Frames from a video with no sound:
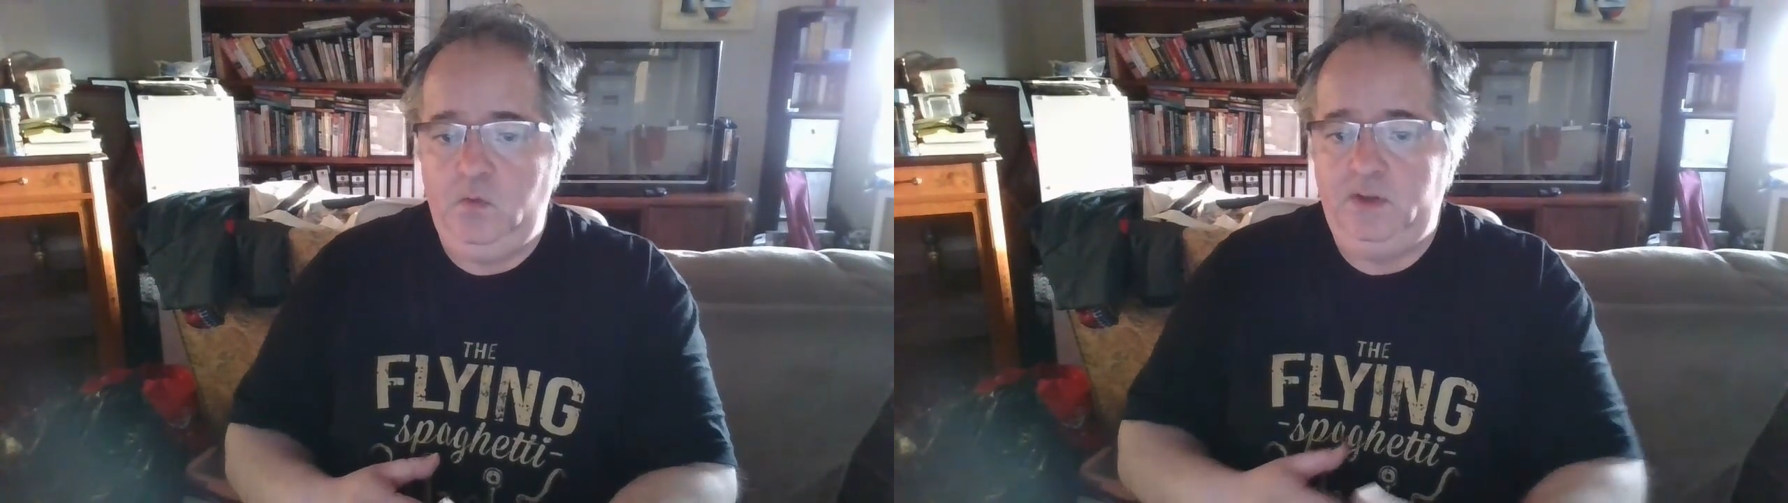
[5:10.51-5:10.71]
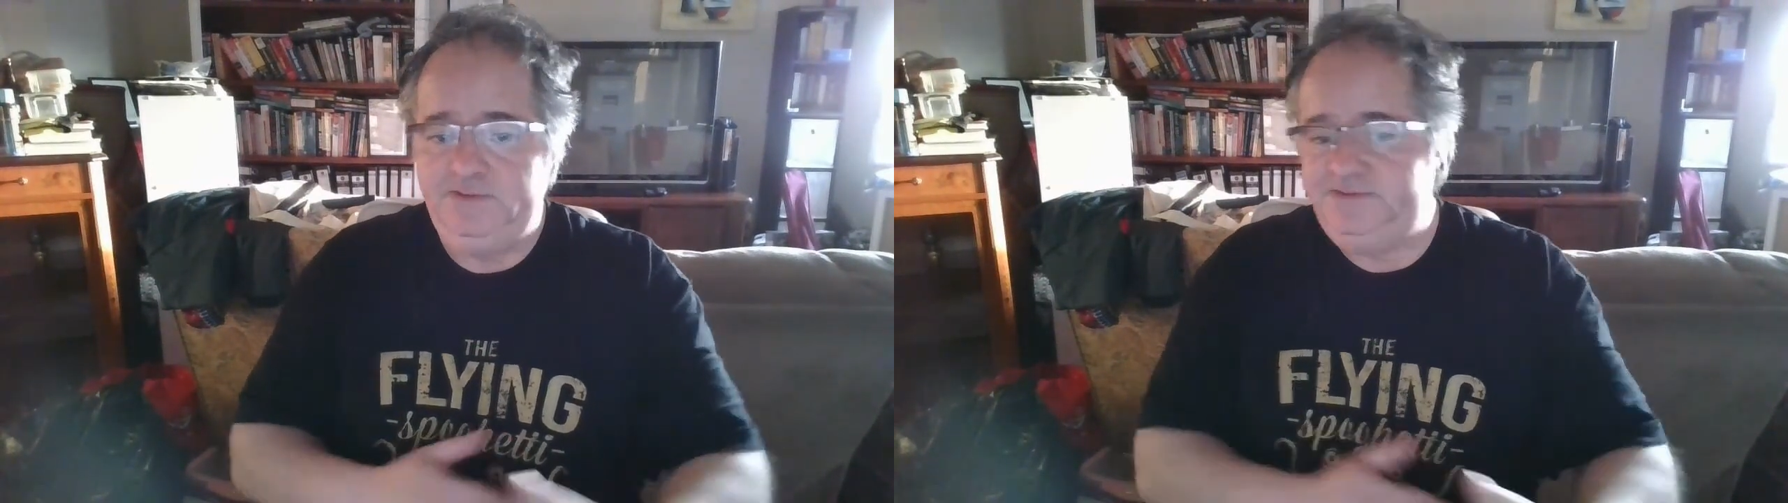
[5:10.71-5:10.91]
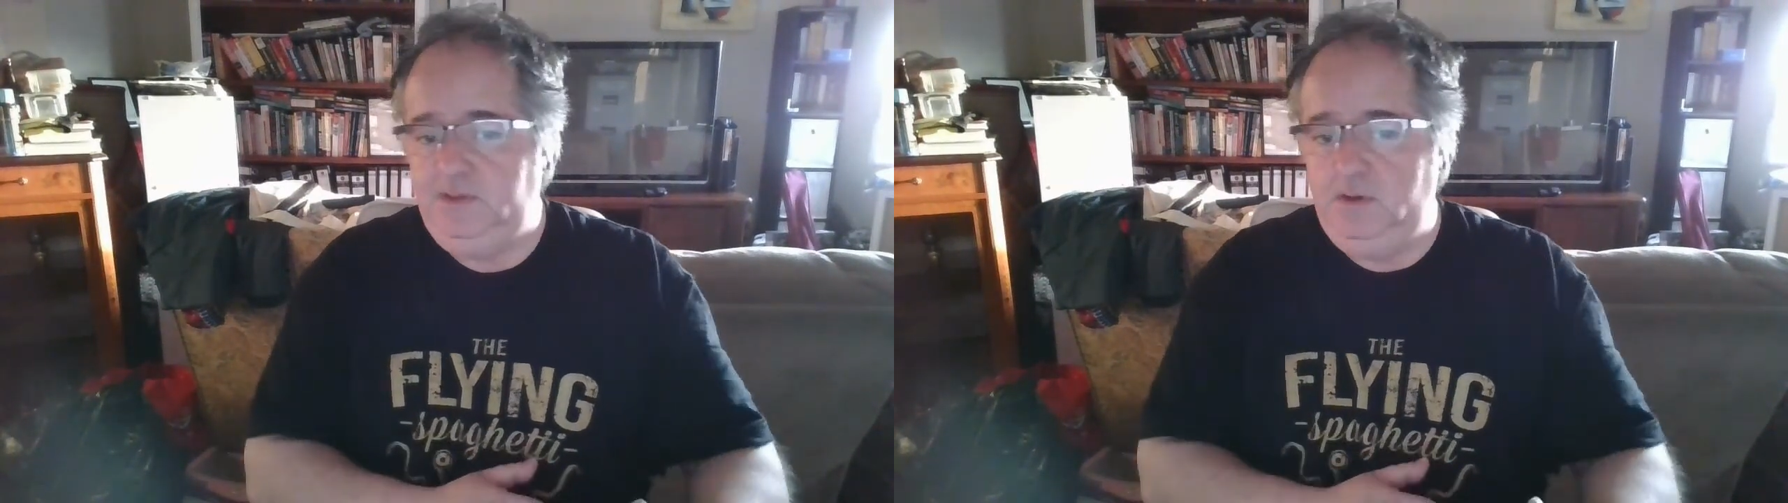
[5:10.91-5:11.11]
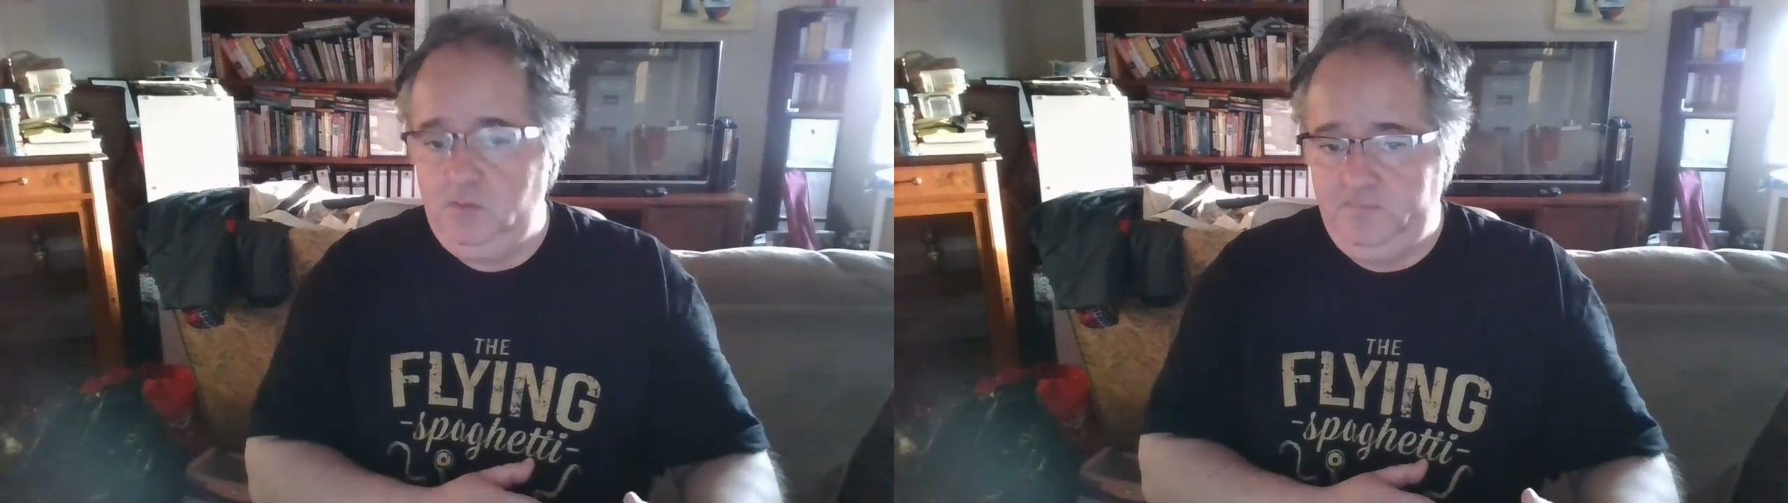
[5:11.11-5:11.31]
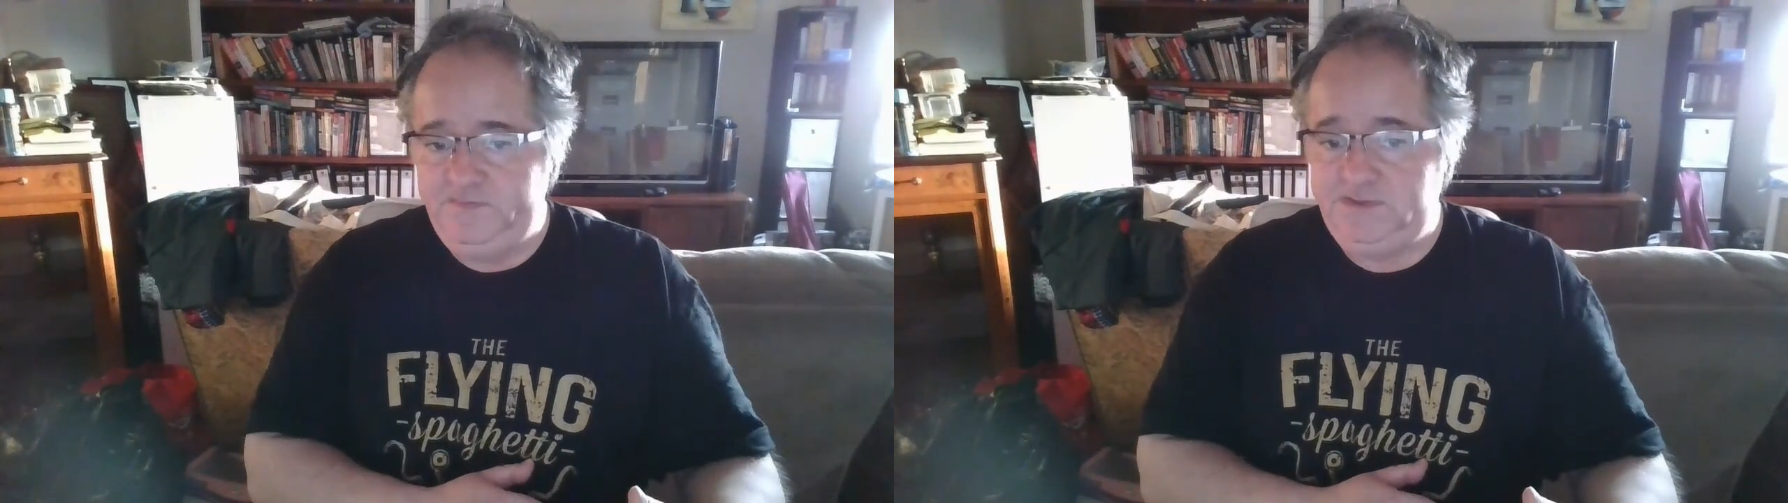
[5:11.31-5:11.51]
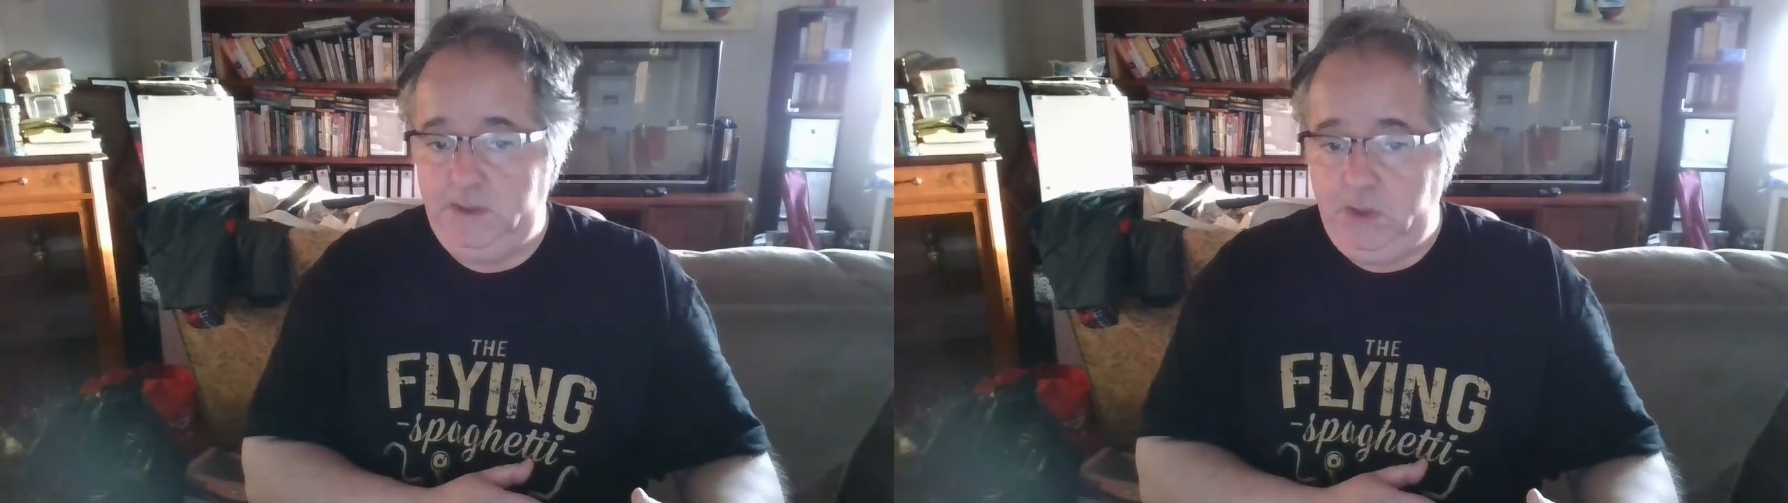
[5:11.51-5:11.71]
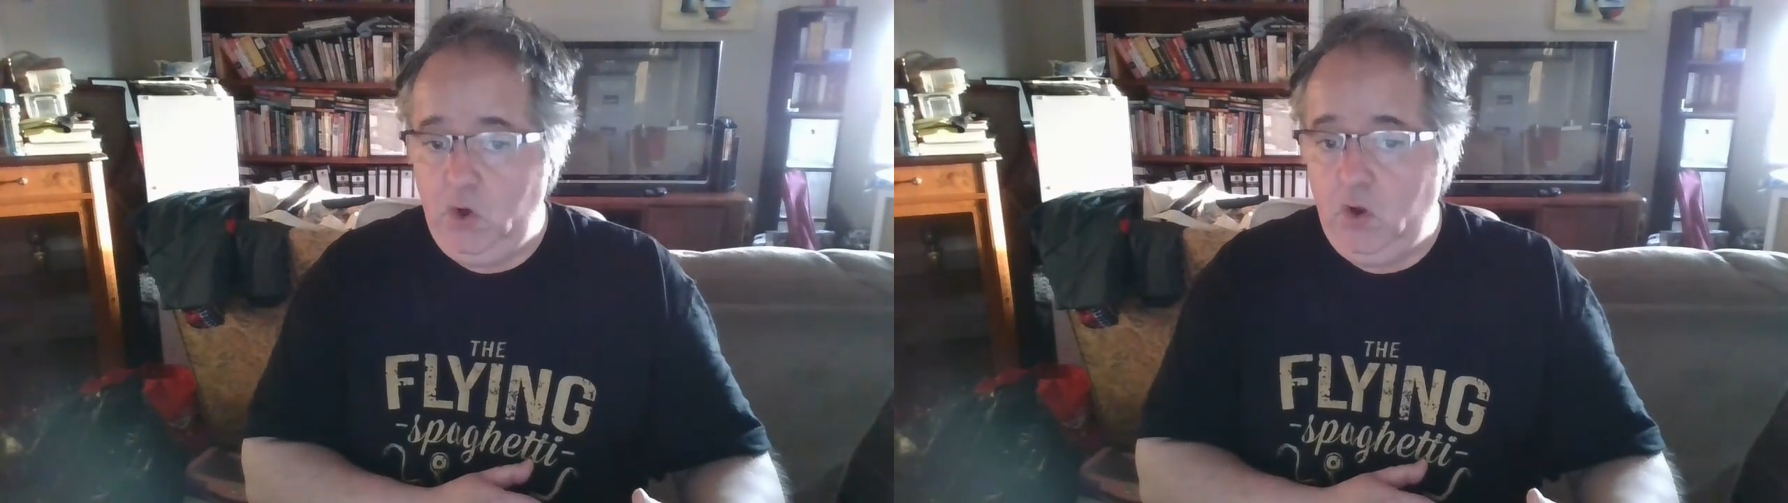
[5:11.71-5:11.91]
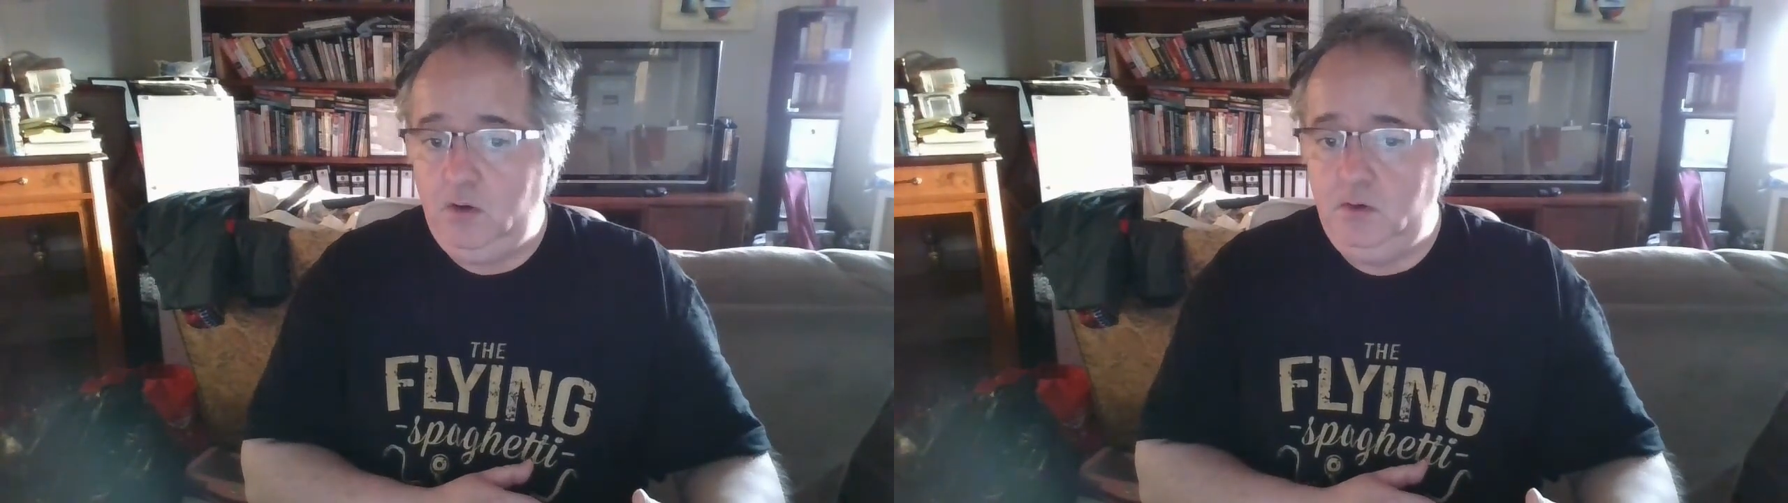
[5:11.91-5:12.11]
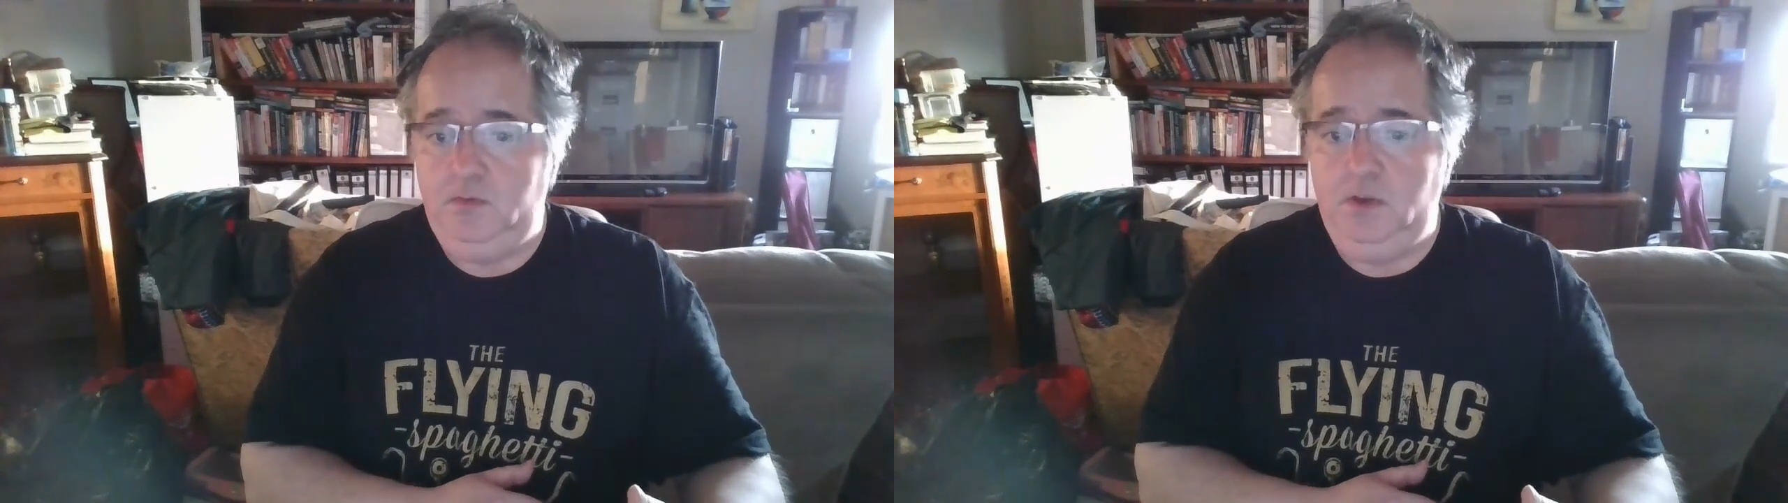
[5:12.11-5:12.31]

ones that are obviously not